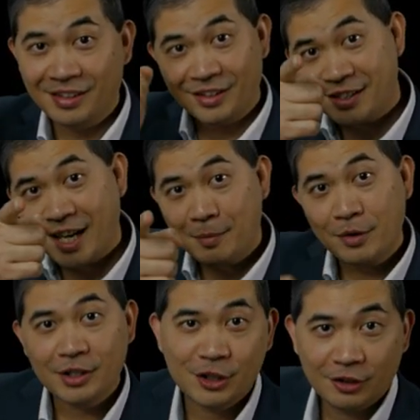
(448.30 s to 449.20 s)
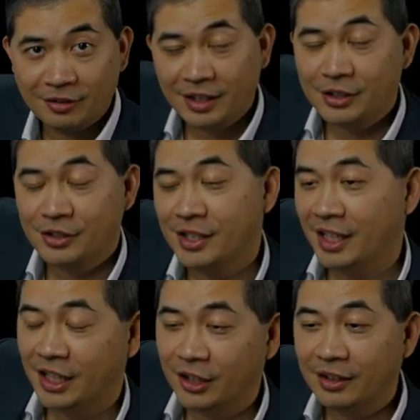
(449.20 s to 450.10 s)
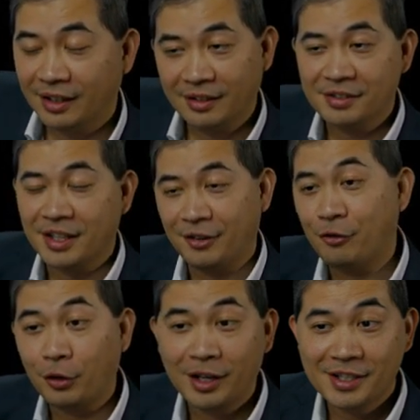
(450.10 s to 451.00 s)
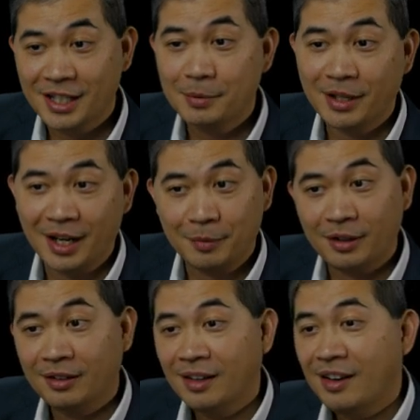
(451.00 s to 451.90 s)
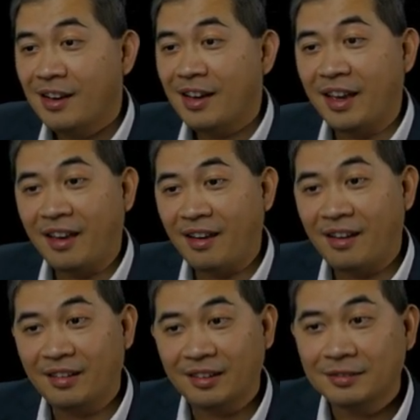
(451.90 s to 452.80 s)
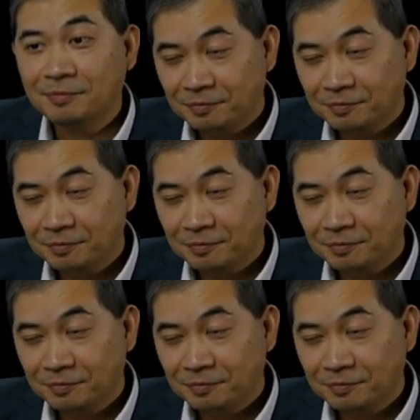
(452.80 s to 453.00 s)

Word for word: this camera that you're that you're seeing here is a 4K cinema camera and